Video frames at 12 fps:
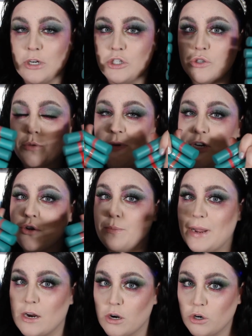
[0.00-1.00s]
going to do them in
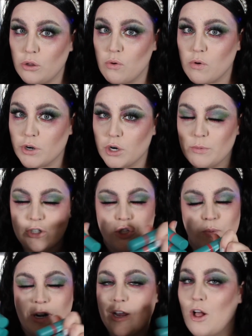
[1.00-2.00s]
numerical order, which
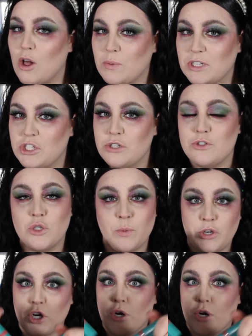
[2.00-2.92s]
is what I always do. So when